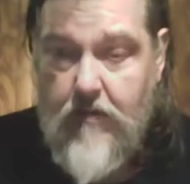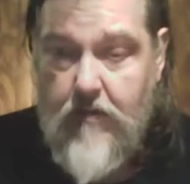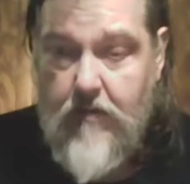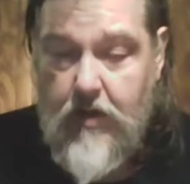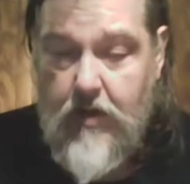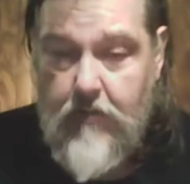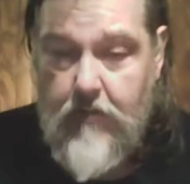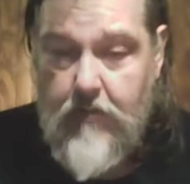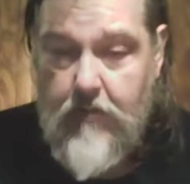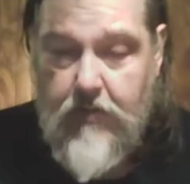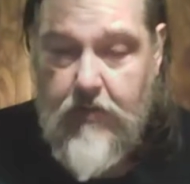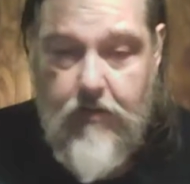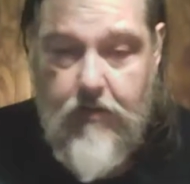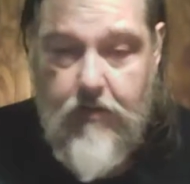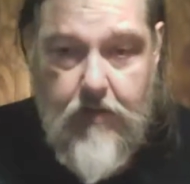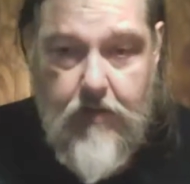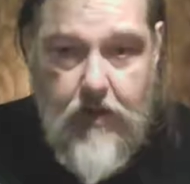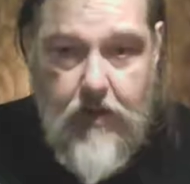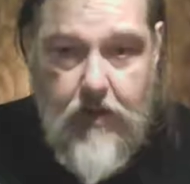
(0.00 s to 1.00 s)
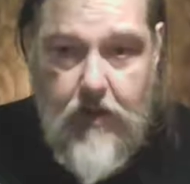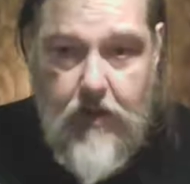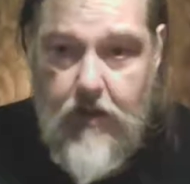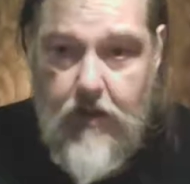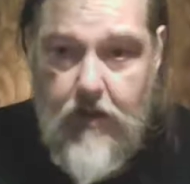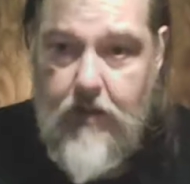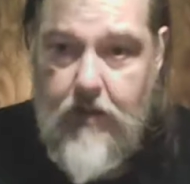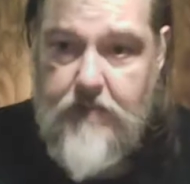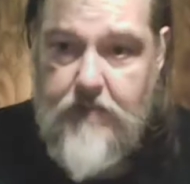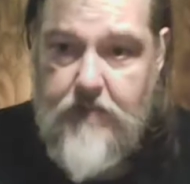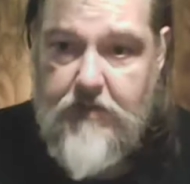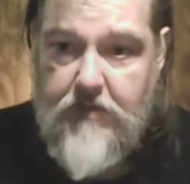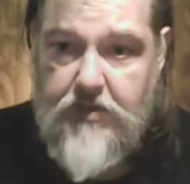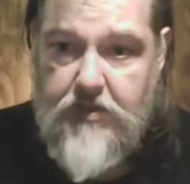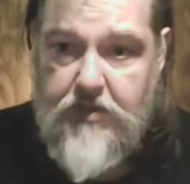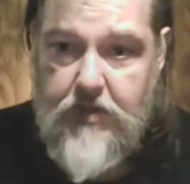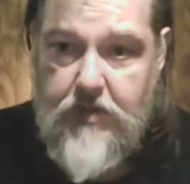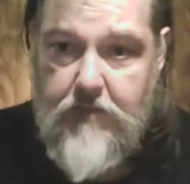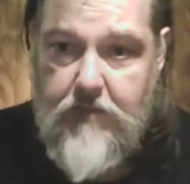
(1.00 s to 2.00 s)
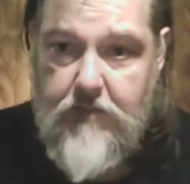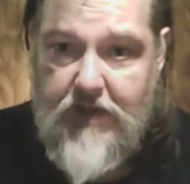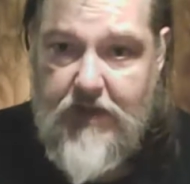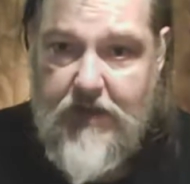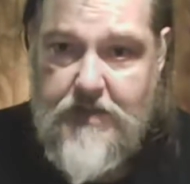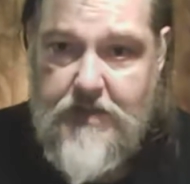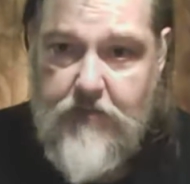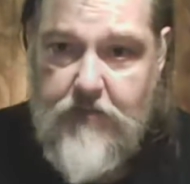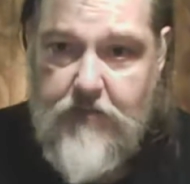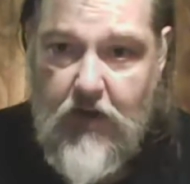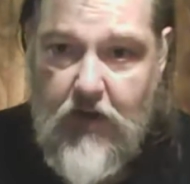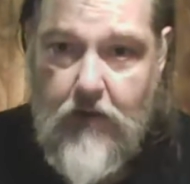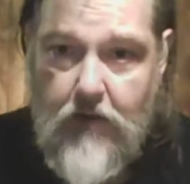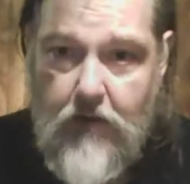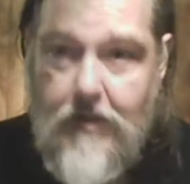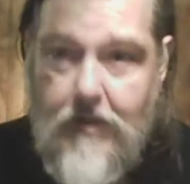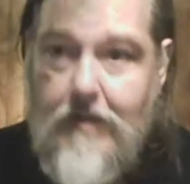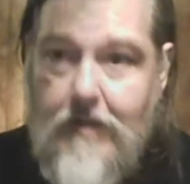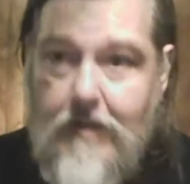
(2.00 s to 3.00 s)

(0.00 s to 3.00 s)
coming up, especially baseball.